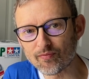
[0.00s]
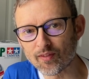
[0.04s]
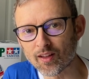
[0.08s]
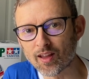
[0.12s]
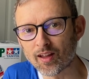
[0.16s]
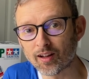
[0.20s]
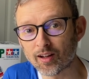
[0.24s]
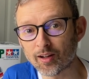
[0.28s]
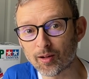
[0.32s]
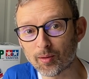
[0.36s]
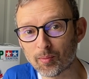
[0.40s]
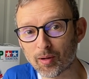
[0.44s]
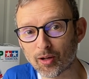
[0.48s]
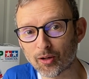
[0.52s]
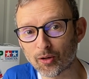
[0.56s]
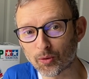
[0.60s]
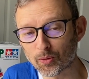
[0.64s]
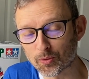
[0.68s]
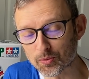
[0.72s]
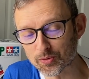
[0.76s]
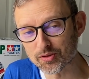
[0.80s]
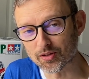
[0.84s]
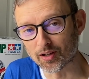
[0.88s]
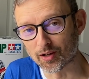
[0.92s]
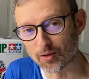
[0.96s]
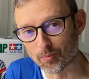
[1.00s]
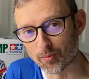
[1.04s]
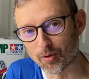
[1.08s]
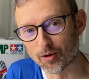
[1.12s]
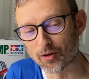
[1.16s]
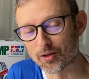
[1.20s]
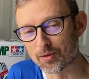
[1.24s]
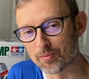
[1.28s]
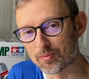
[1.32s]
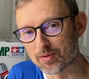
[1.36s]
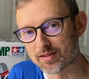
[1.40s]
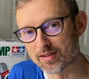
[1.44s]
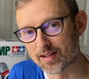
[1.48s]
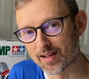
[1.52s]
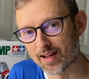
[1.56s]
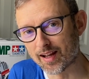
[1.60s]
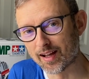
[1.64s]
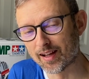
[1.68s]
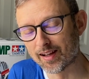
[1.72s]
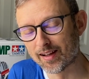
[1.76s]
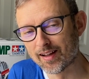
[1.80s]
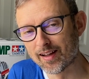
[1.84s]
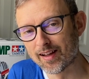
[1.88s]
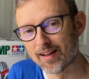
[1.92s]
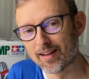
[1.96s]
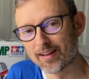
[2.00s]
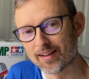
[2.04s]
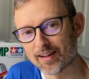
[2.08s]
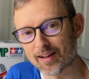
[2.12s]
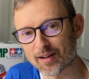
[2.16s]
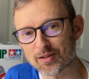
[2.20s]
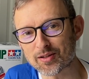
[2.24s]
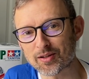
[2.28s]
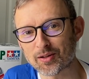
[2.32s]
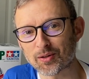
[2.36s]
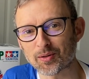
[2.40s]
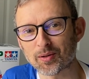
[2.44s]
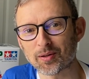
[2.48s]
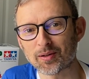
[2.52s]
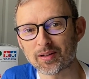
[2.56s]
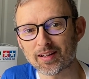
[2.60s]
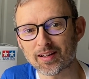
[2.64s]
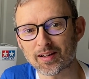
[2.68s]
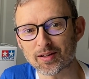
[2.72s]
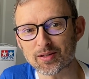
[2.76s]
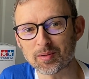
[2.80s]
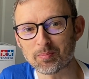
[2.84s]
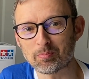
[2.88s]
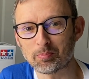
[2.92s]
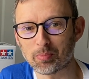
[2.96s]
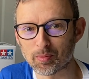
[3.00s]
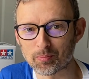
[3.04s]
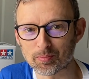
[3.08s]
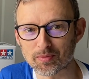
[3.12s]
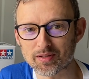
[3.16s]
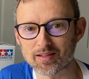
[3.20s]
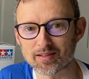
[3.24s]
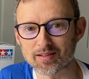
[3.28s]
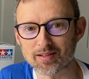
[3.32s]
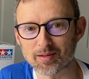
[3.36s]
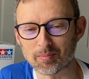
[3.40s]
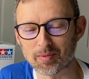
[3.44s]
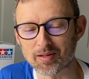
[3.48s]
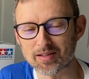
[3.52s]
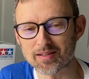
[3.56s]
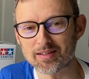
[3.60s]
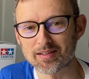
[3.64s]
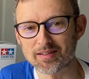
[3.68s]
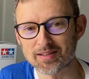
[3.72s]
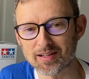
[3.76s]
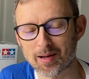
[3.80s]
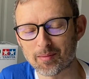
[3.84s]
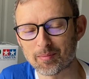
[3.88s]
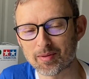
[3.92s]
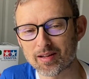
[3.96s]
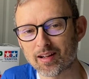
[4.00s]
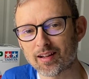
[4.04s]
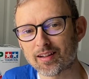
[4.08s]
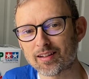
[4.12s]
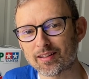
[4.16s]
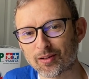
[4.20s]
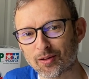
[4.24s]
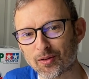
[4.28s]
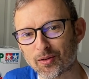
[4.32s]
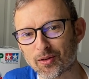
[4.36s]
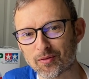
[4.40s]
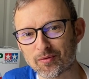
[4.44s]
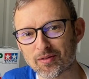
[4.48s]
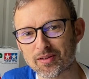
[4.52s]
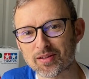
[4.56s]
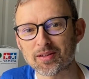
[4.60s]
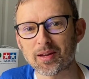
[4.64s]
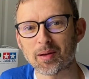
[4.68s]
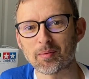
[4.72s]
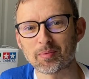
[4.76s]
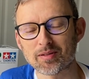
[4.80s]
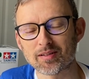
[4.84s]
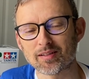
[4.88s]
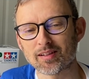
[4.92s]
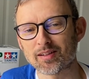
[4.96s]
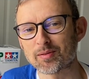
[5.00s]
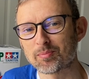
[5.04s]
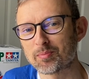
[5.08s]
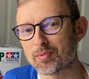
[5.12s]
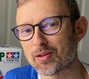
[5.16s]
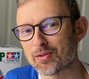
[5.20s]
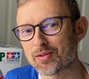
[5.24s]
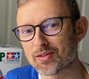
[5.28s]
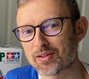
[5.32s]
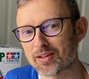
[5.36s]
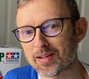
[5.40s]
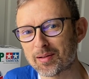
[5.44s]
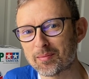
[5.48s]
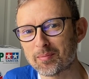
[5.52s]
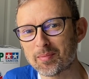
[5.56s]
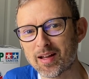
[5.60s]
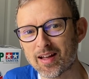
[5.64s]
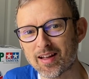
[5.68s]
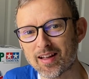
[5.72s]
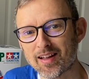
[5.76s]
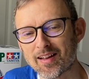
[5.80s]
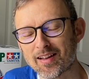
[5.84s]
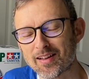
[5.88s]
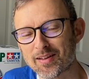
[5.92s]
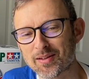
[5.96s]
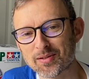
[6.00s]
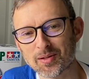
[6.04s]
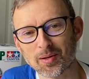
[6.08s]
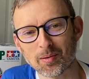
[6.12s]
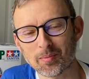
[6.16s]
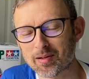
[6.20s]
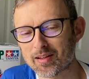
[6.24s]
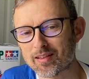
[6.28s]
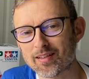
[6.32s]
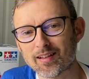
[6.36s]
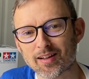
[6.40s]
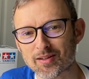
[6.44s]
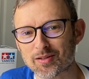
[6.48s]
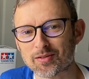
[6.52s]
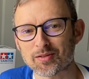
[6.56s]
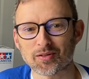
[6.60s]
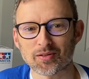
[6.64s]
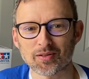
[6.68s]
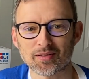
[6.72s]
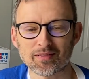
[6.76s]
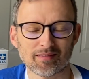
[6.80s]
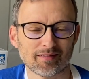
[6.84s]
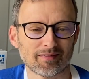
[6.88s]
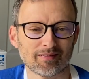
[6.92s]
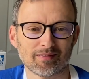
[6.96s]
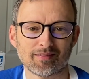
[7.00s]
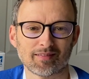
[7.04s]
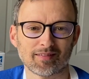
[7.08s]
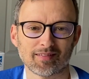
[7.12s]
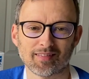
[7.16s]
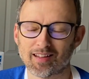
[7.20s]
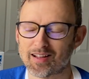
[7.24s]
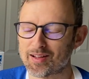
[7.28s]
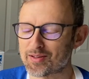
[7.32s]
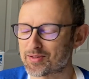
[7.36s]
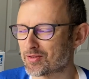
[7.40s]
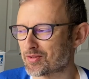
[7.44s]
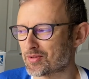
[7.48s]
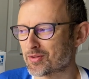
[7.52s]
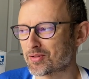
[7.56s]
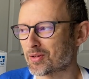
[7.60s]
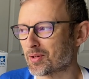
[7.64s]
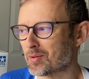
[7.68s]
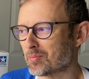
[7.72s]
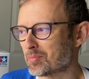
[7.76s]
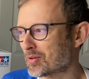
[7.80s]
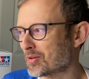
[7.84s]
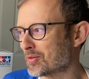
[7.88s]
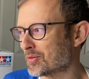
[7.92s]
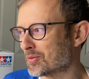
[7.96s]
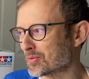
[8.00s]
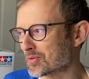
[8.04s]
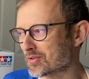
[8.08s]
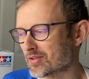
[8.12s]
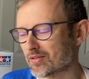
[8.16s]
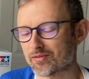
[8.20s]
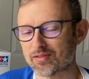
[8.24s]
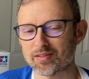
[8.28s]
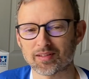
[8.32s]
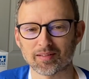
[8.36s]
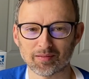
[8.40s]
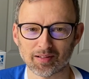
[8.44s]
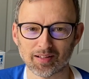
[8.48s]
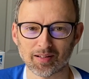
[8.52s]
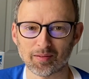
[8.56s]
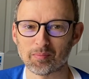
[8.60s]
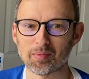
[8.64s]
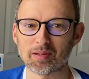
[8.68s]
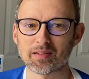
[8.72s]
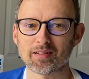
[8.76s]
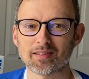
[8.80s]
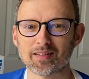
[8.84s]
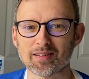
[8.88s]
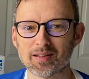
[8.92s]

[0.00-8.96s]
And also, while he was there, he actually bumped into Mr. Tamiya in like the receptionist museum. So I mean, that's just super cool, because obviously, you know, Mr.